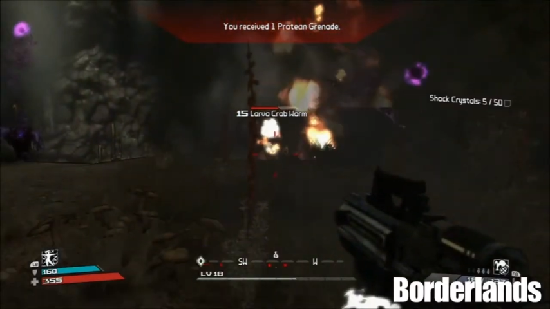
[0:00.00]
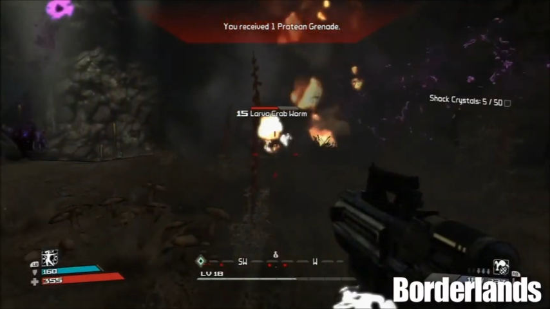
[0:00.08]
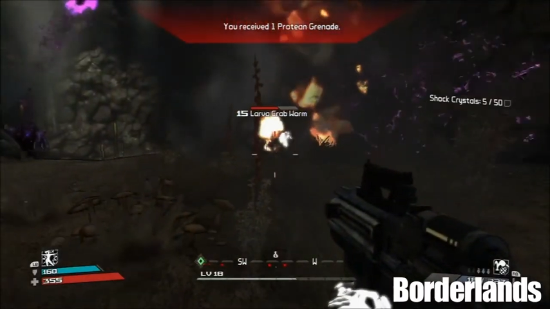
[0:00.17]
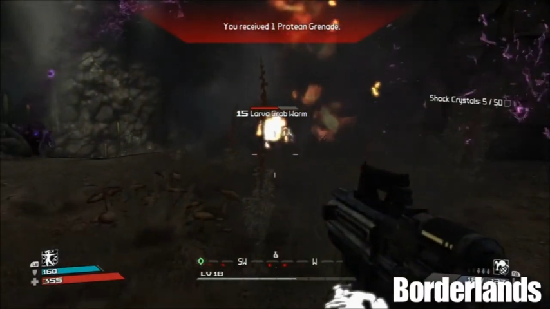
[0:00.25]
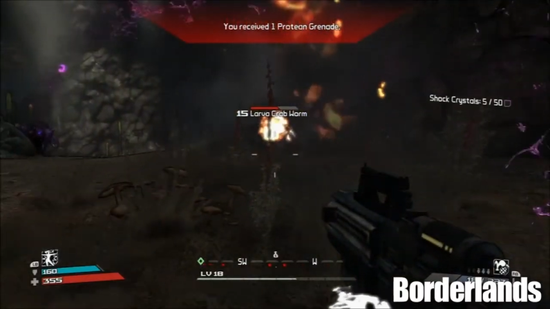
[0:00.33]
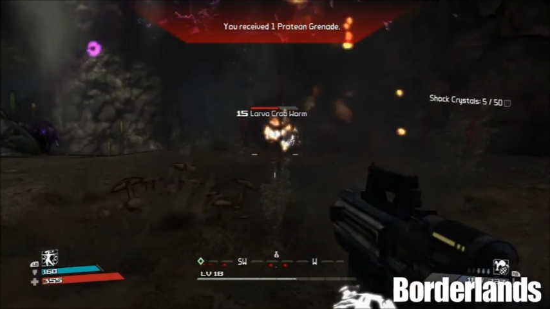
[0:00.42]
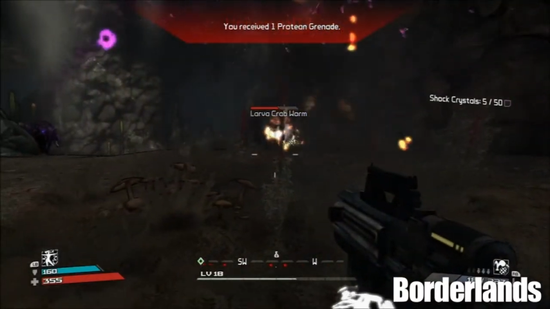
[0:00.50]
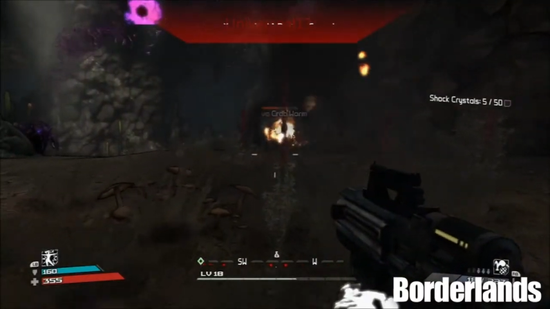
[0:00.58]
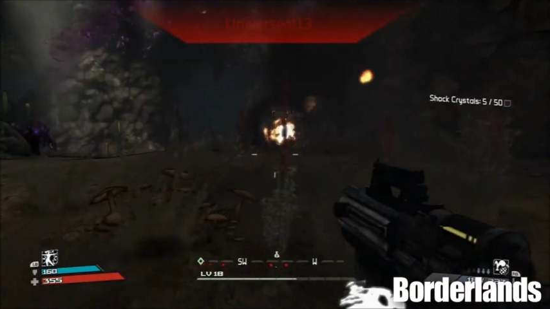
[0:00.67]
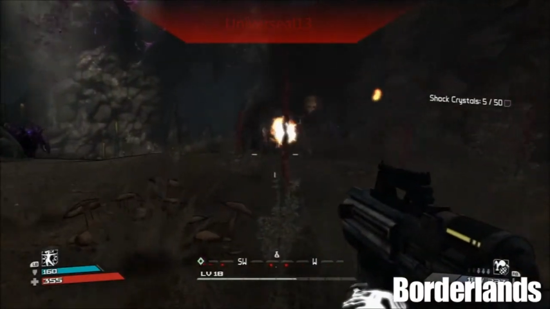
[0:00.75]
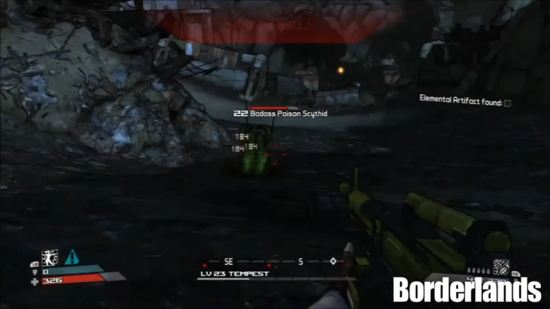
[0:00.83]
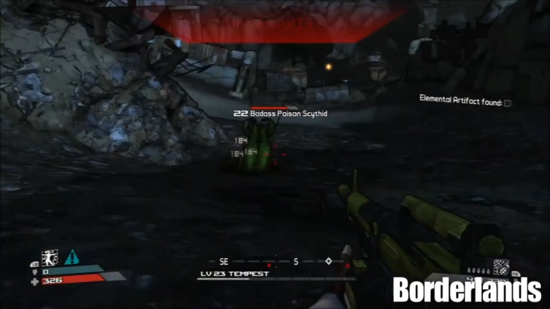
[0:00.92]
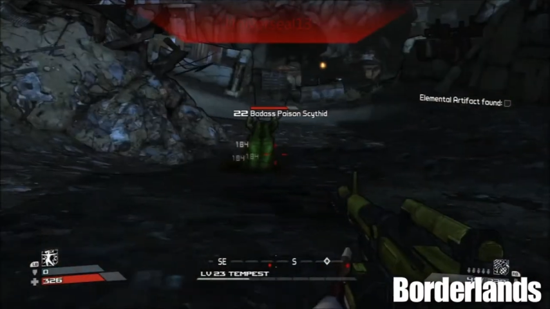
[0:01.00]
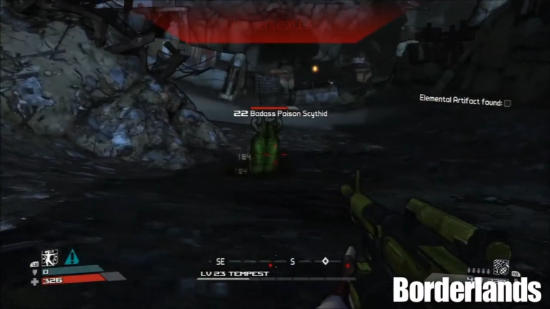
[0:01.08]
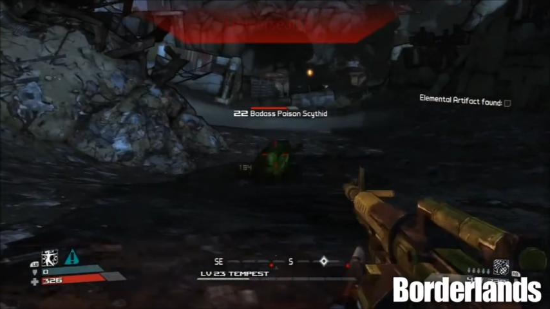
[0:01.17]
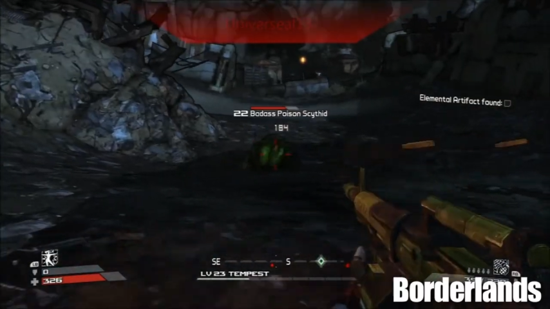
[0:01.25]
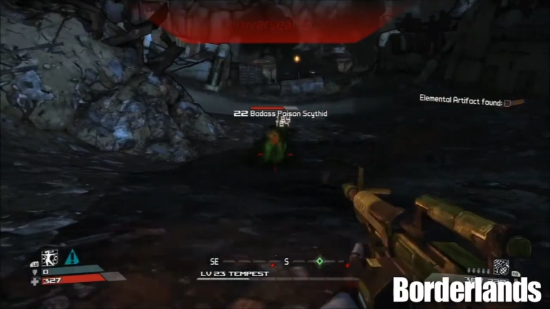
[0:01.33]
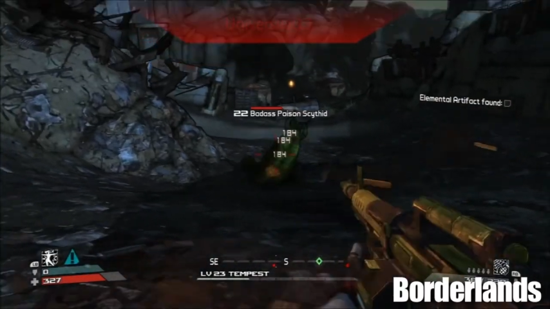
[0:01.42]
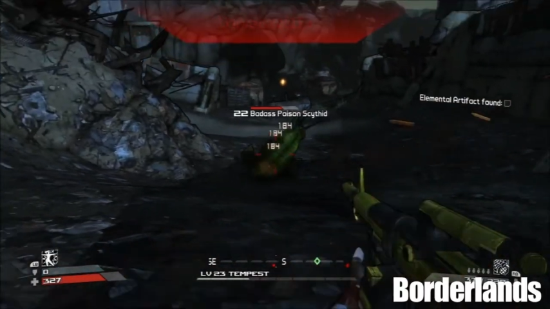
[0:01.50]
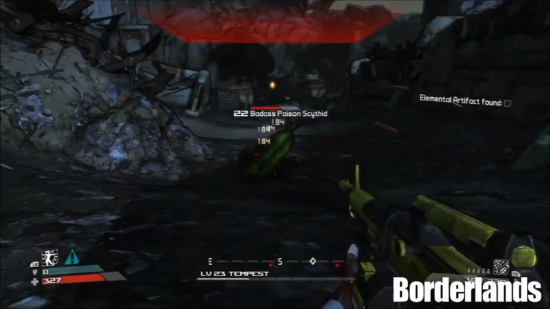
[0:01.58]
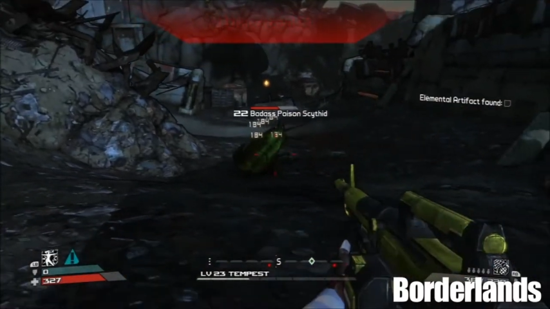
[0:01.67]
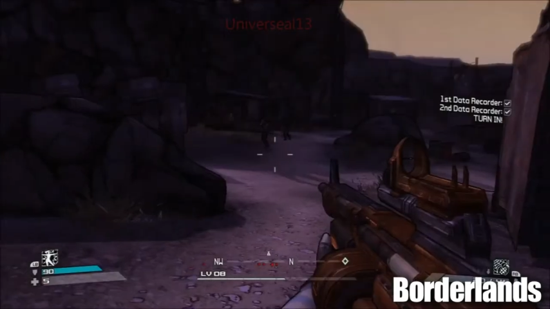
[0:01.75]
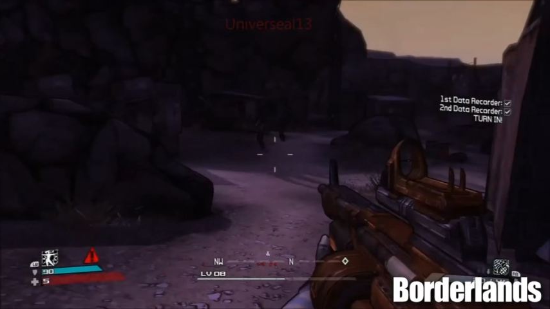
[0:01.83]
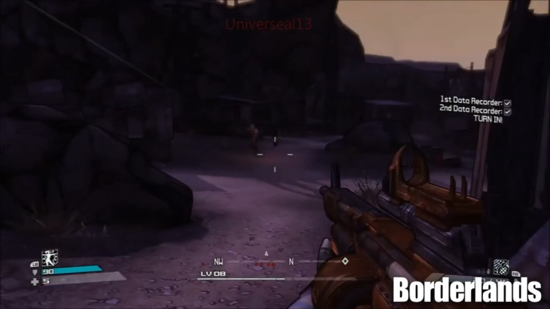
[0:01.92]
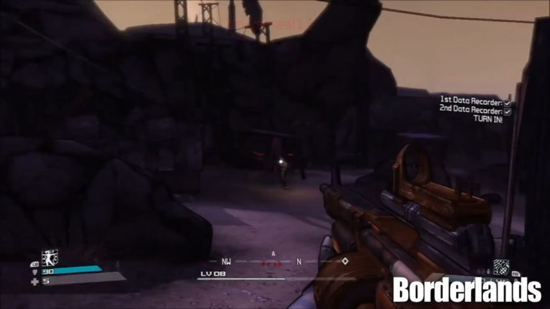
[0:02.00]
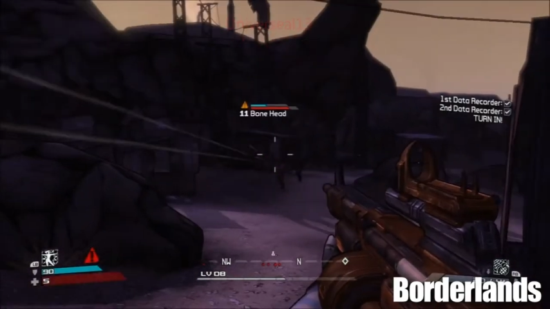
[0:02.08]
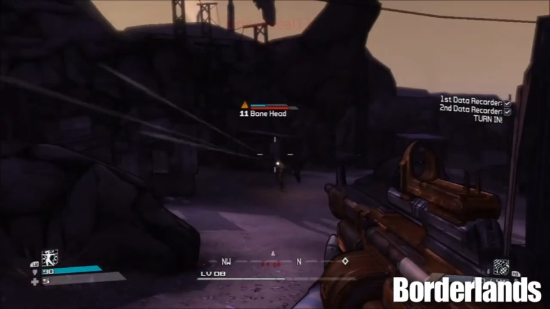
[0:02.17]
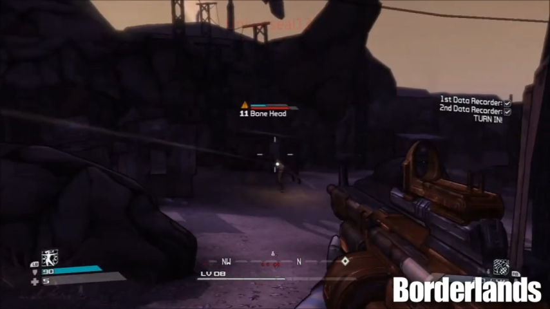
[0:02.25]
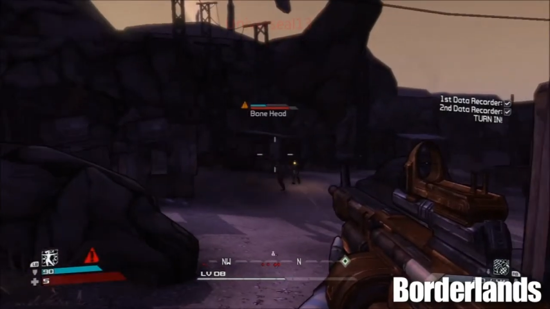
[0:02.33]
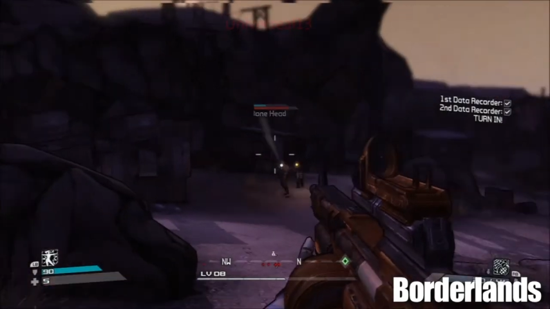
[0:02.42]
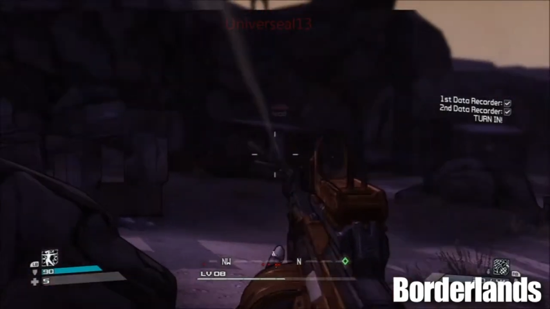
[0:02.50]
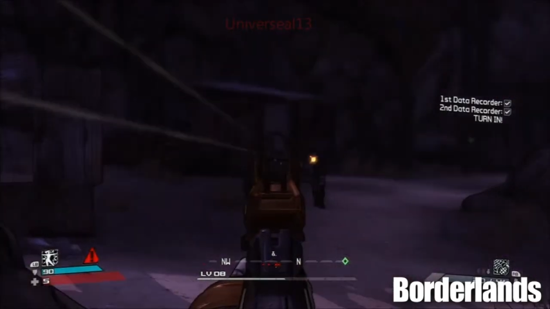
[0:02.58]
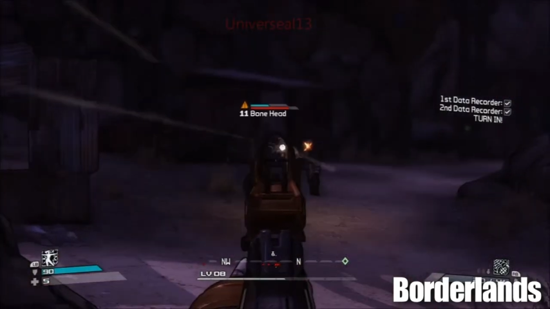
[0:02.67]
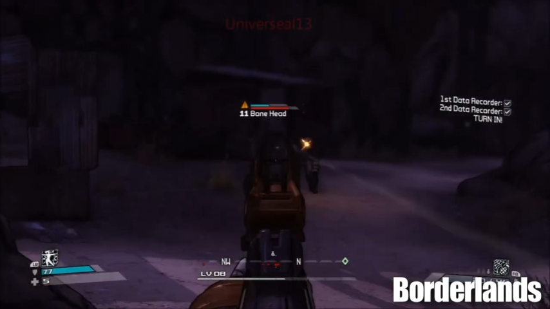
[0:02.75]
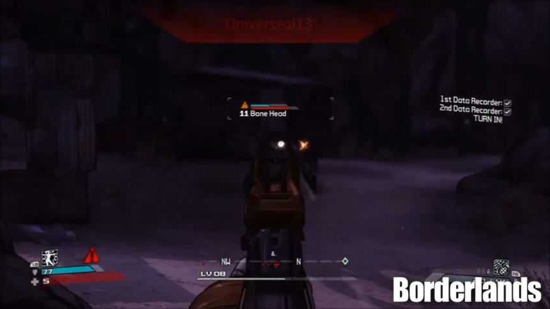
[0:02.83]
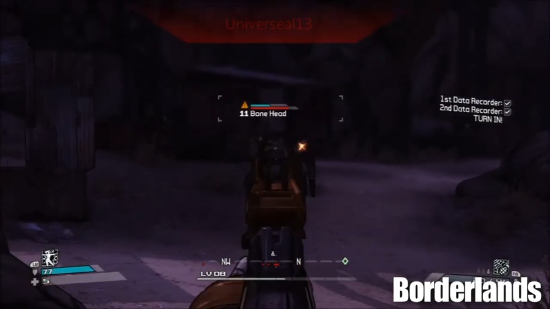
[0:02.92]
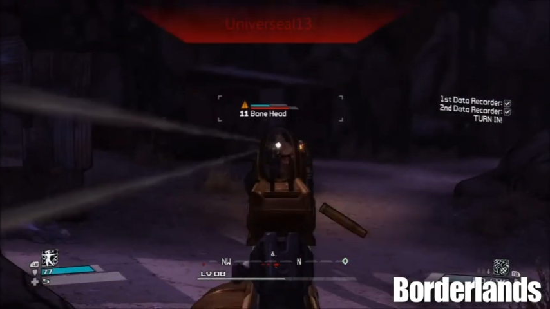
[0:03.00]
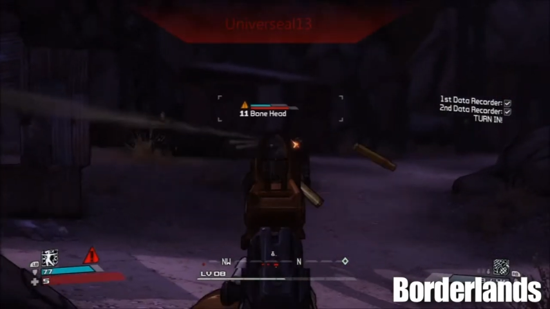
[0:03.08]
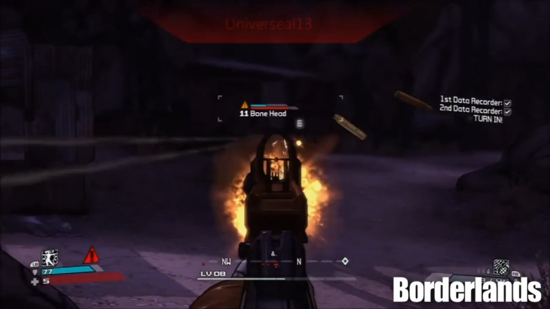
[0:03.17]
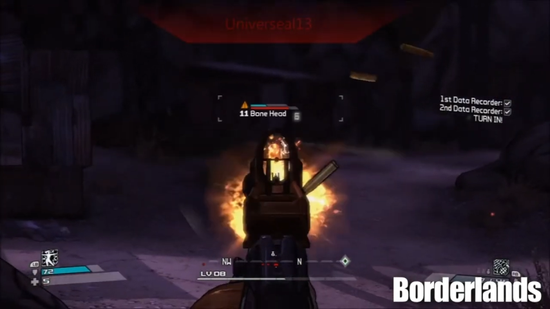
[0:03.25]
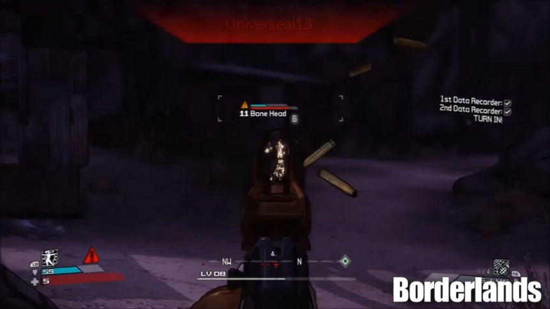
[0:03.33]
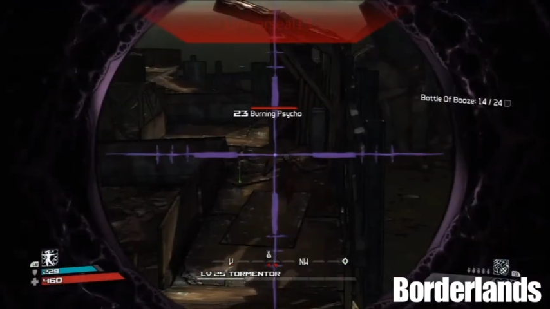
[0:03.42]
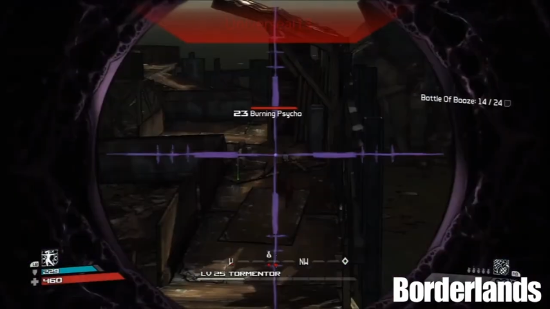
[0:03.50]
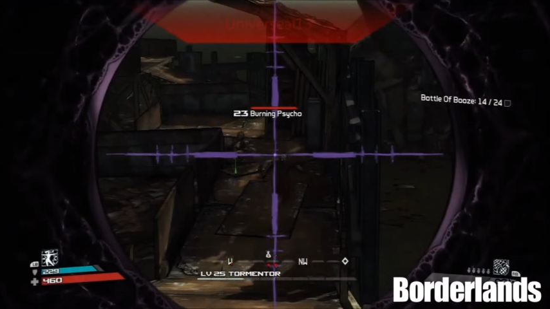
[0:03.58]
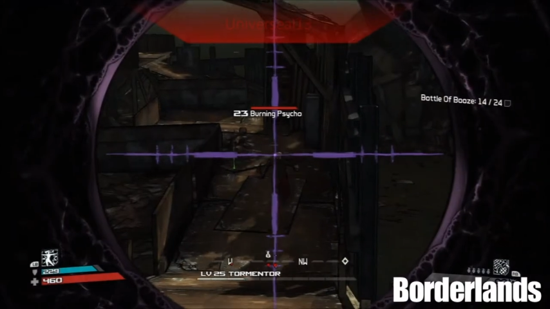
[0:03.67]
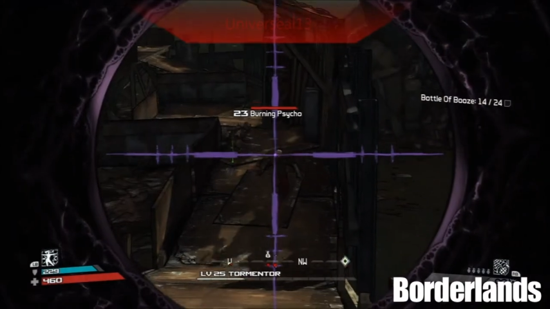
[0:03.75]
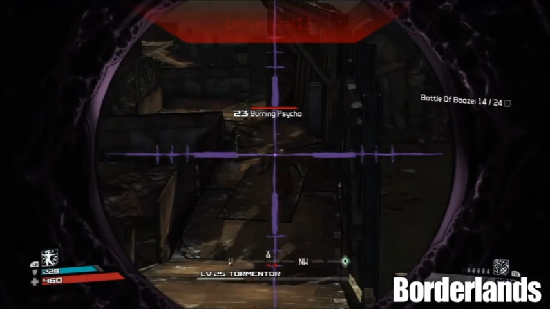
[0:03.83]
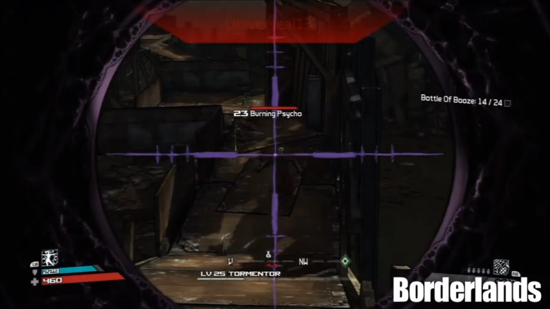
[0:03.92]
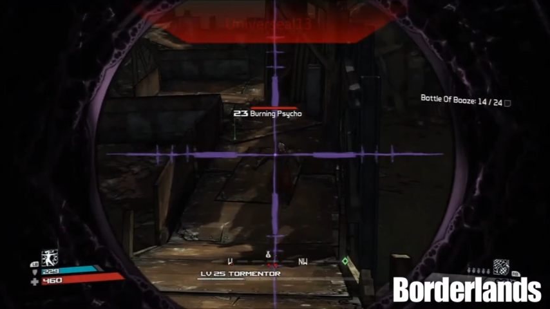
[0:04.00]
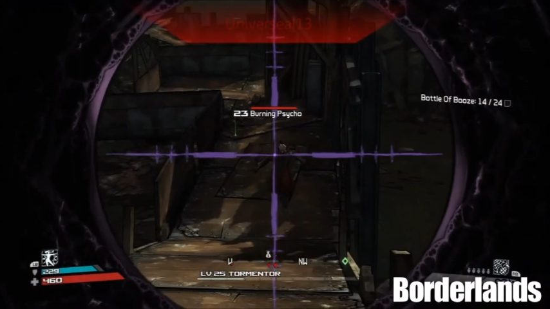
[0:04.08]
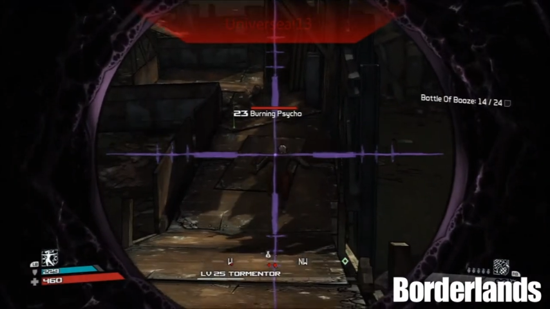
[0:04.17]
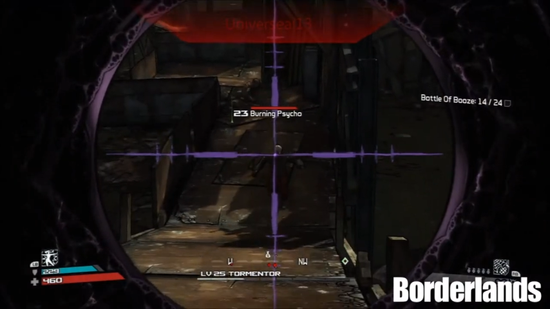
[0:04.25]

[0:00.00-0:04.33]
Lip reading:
No face is visible, so there are no lips to read.